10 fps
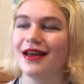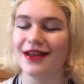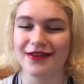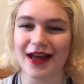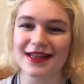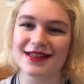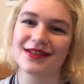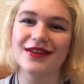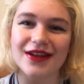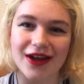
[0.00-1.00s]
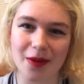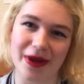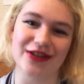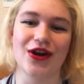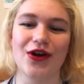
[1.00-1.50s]
That's a
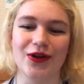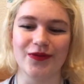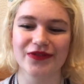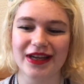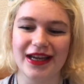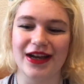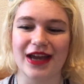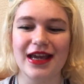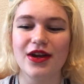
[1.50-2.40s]
better goal, okay?